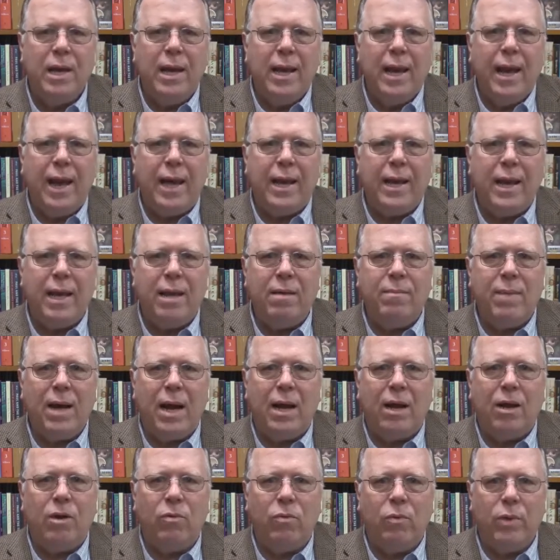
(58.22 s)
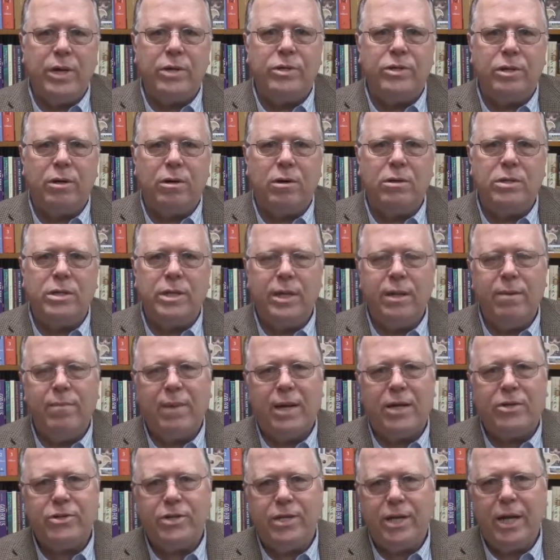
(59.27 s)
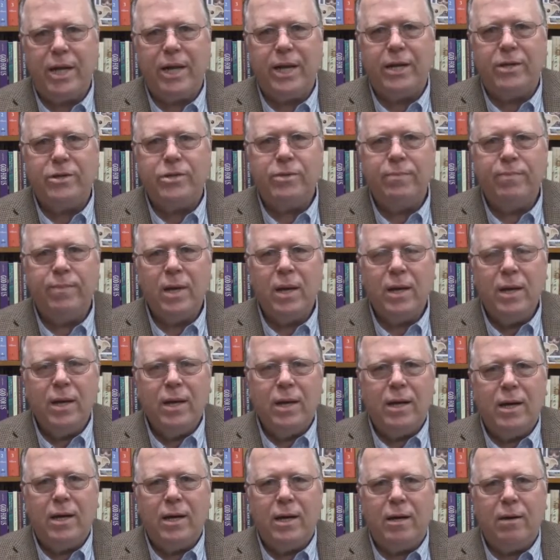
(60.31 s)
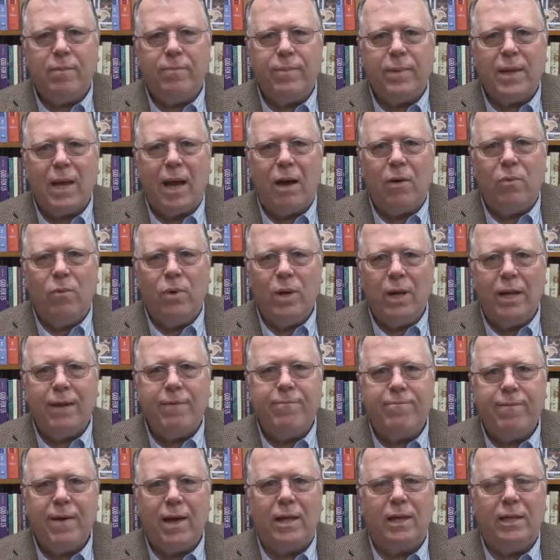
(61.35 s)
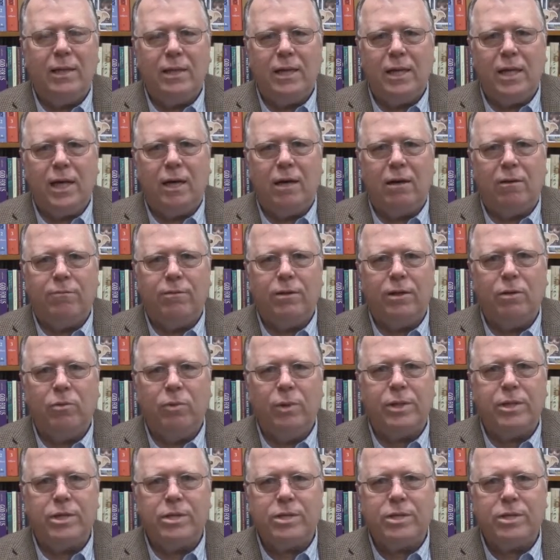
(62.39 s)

And in my research and in my studies, I really fell in love with the